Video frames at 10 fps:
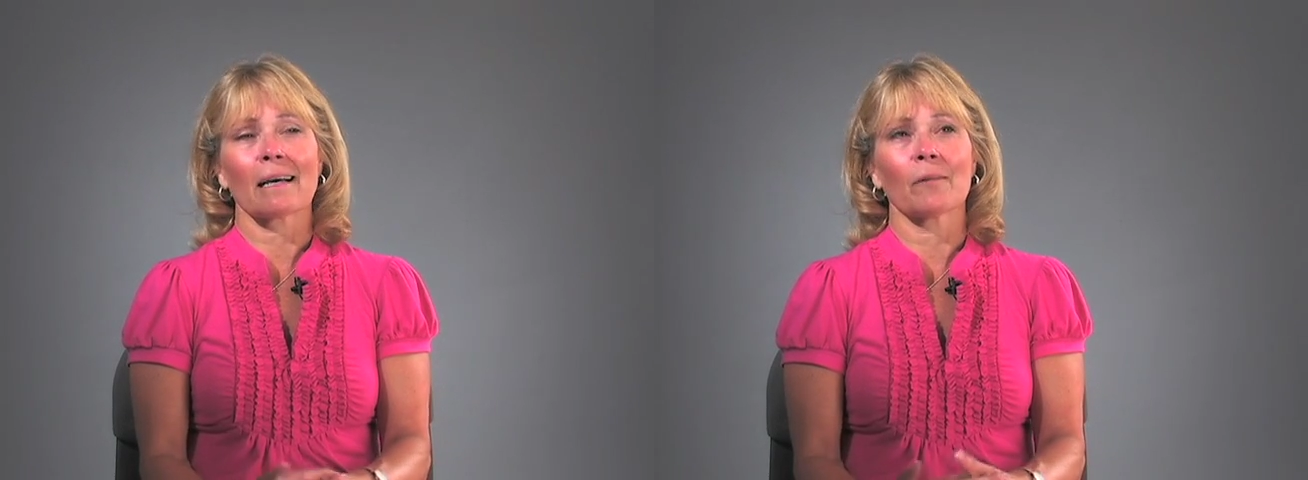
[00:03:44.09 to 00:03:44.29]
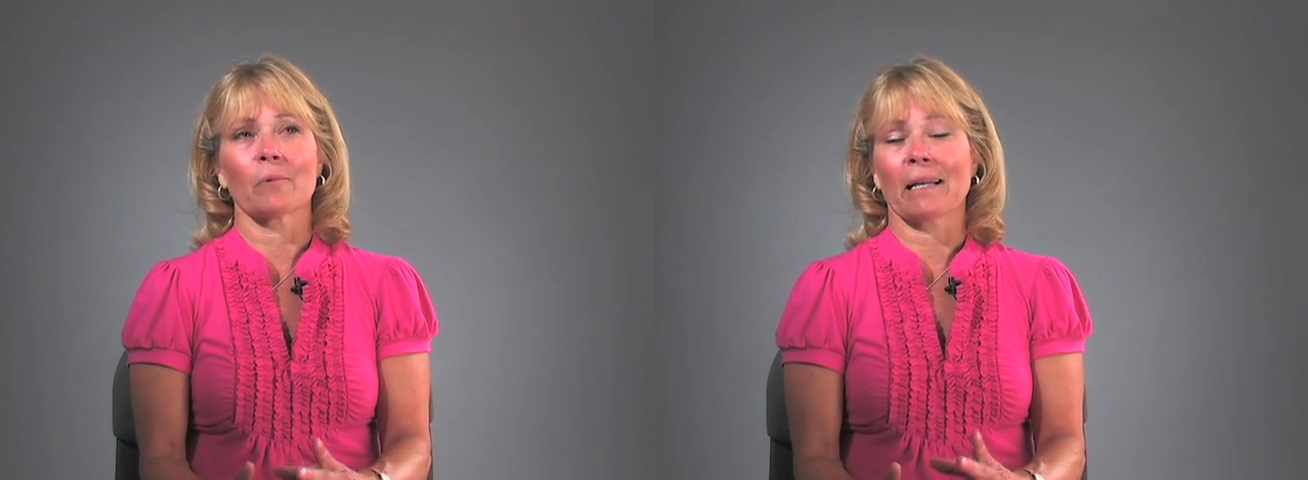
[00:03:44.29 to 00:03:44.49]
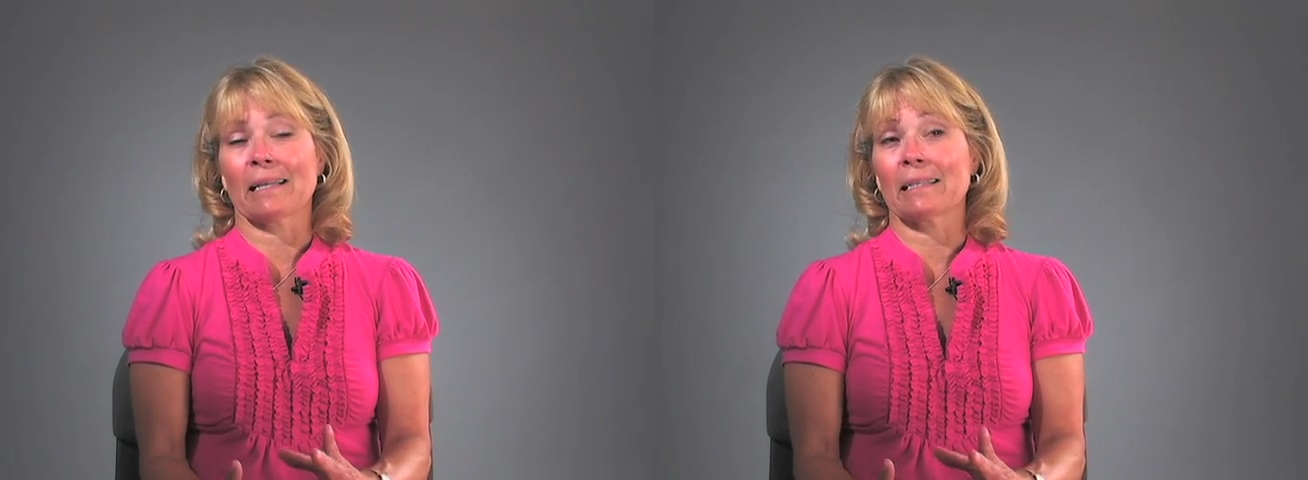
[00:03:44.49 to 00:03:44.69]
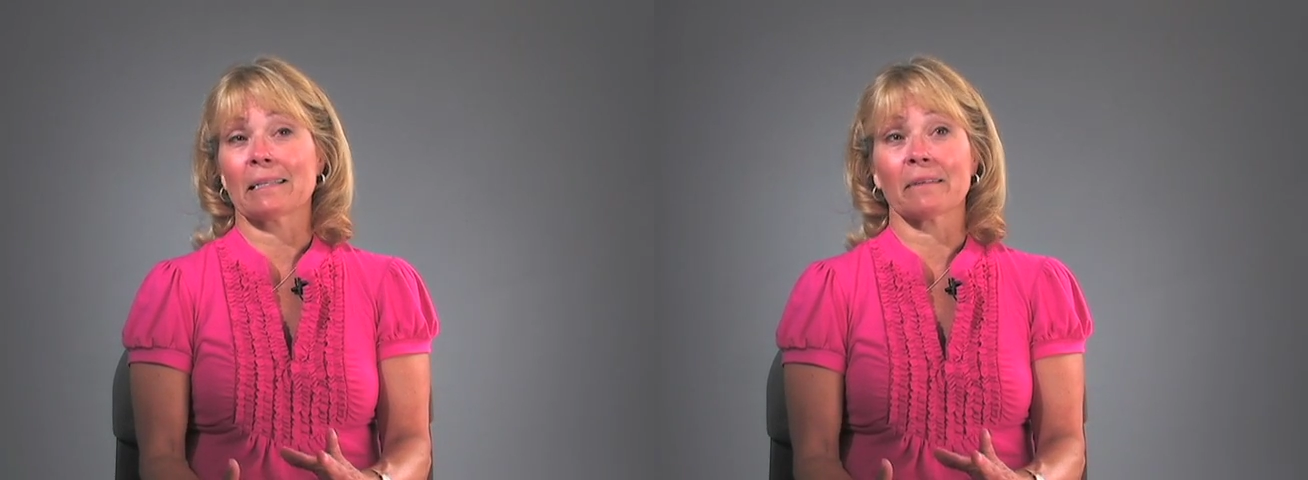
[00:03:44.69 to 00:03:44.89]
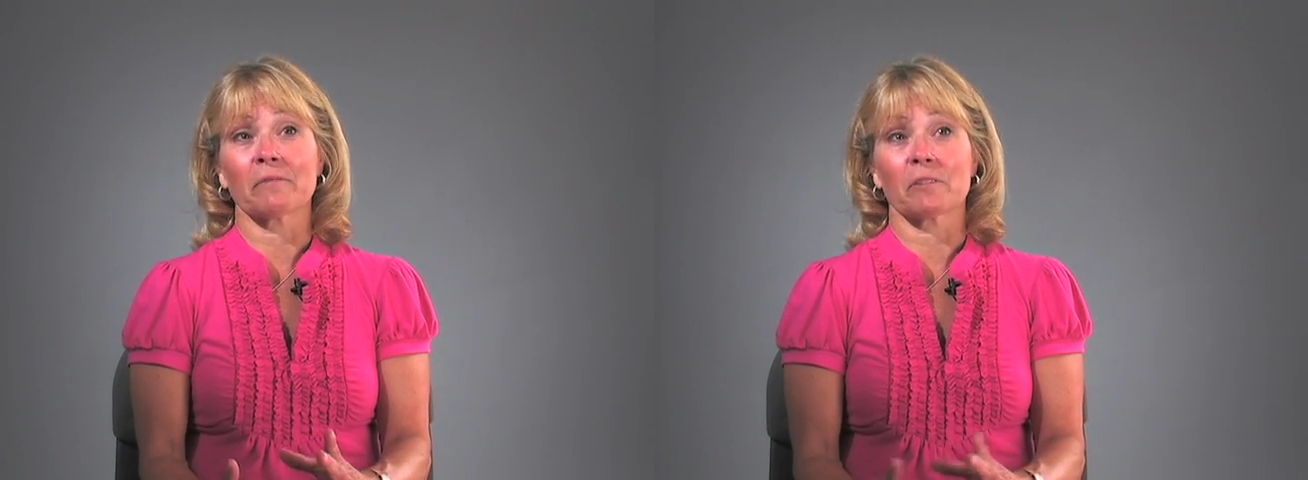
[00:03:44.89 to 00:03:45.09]
God, would I
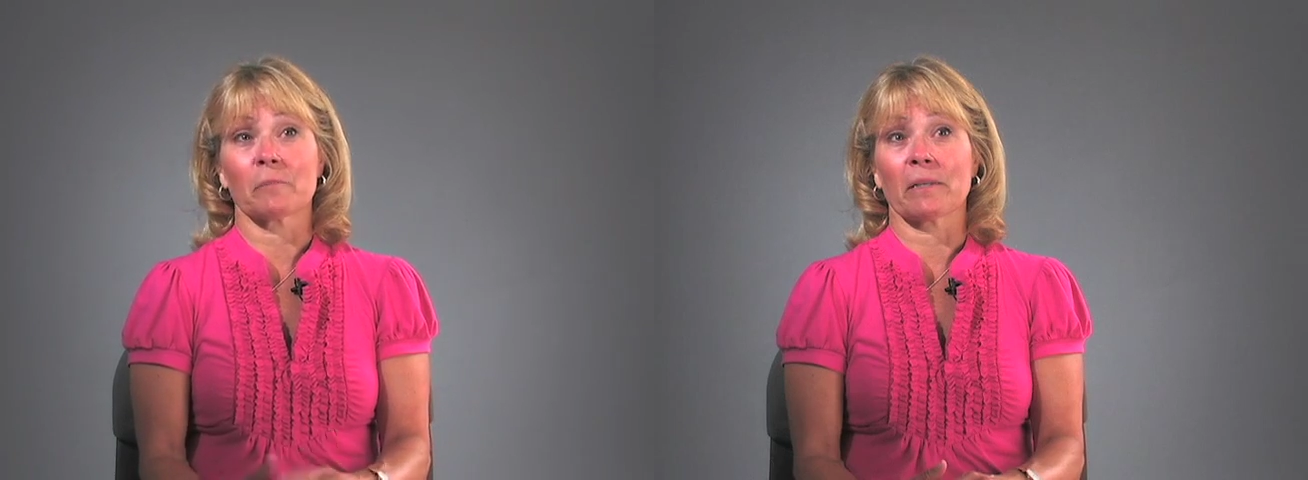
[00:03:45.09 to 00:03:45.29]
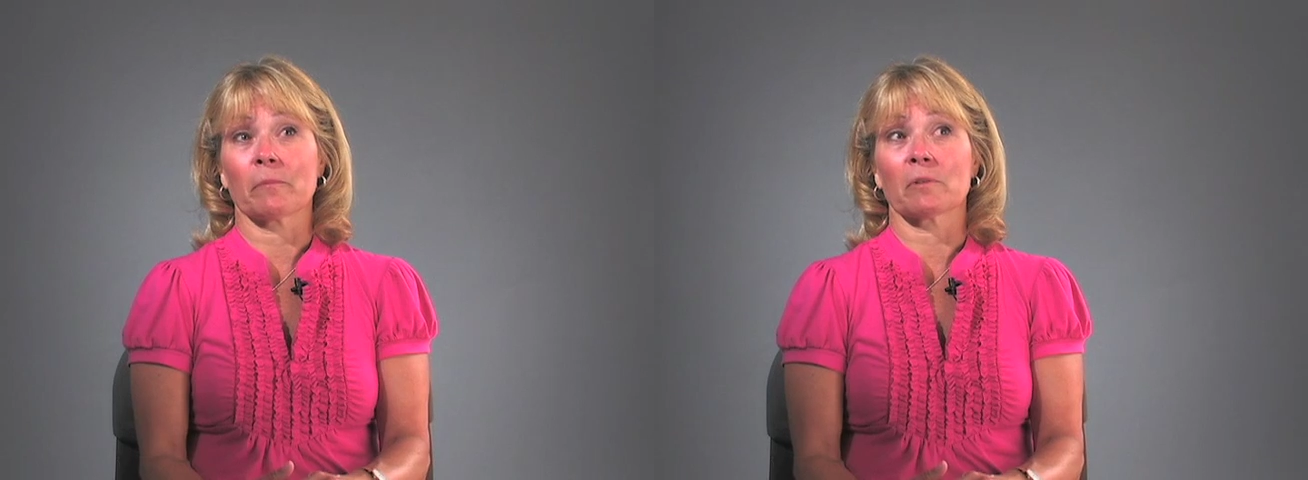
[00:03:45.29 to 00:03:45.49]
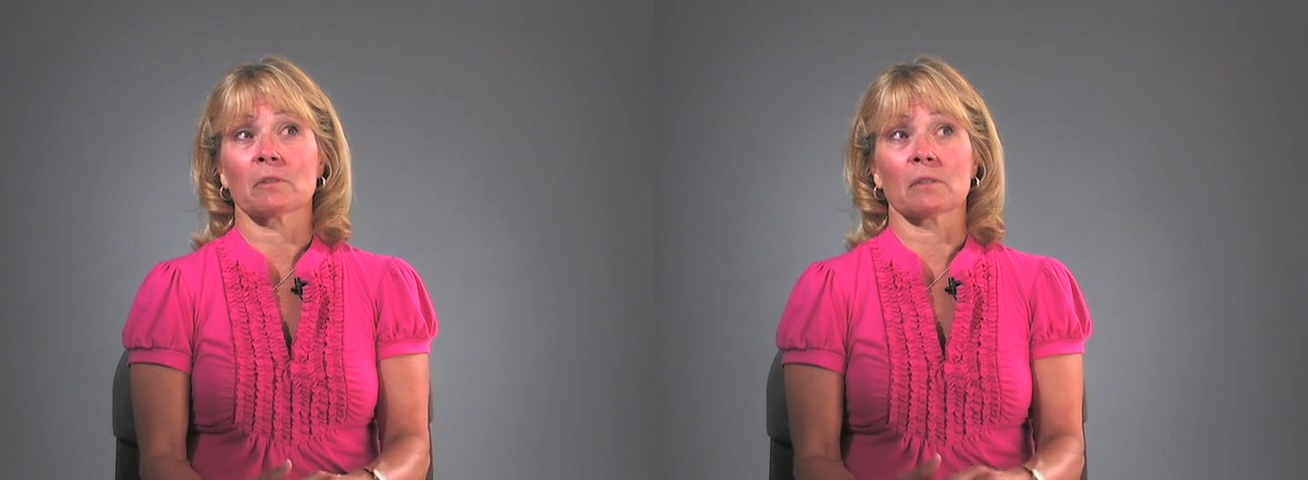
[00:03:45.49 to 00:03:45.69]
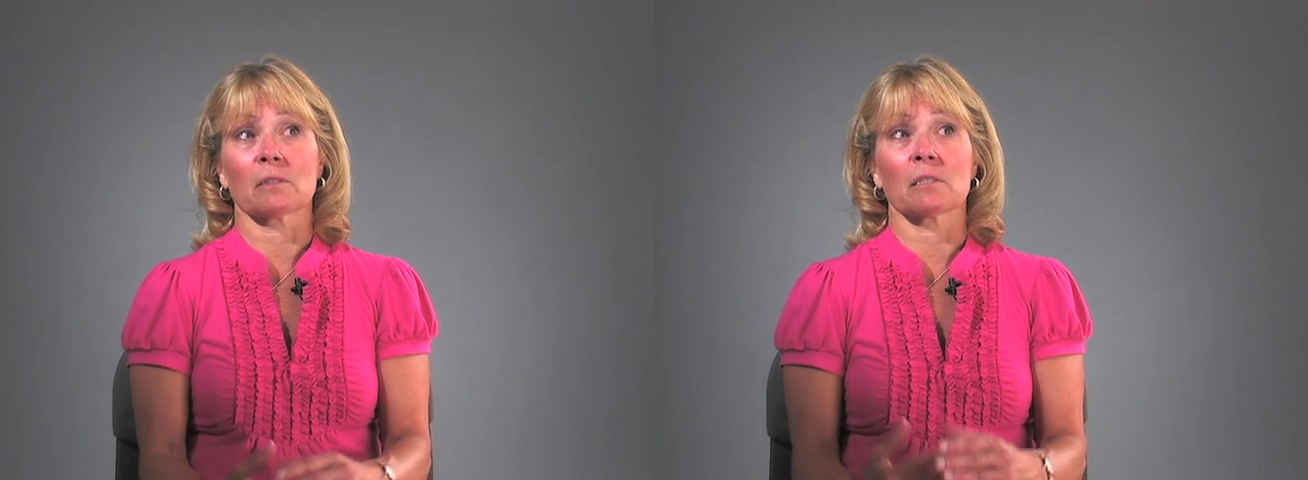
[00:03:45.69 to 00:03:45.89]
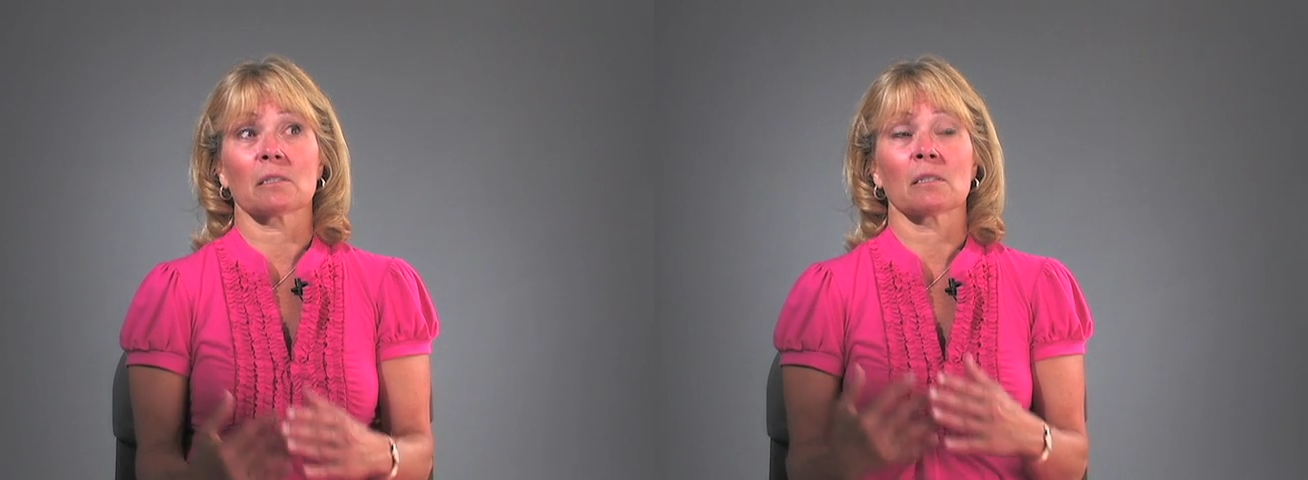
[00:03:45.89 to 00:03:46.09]
give to be able to
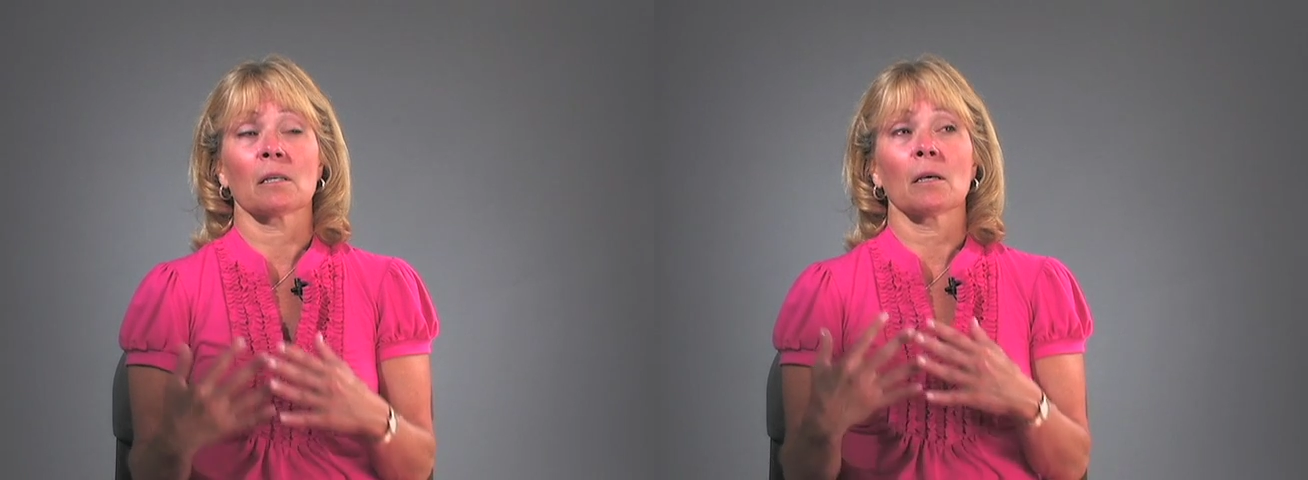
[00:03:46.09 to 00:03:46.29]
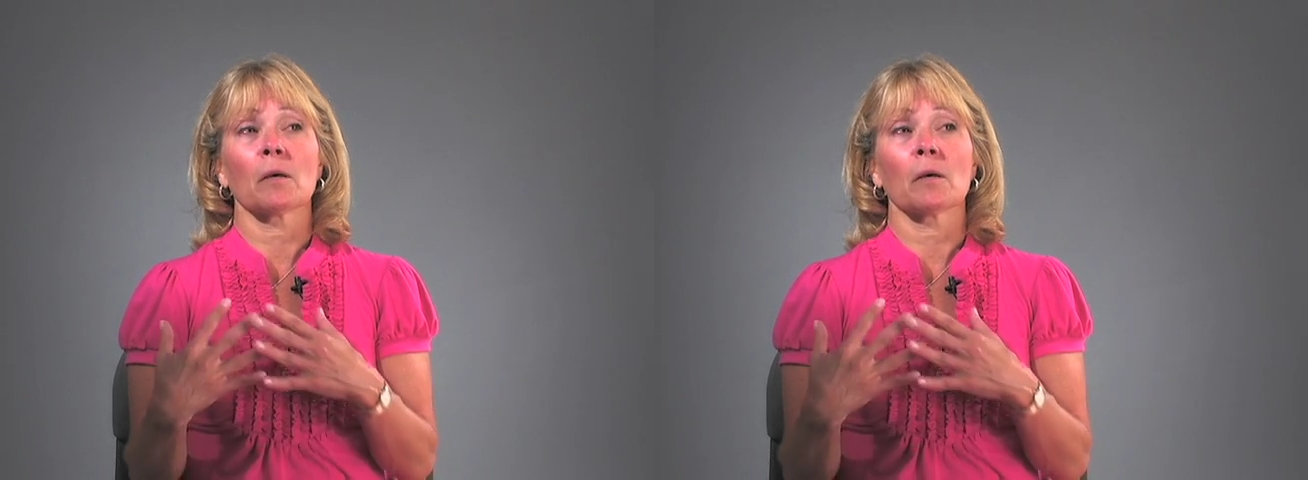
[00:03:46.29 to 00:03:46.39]
just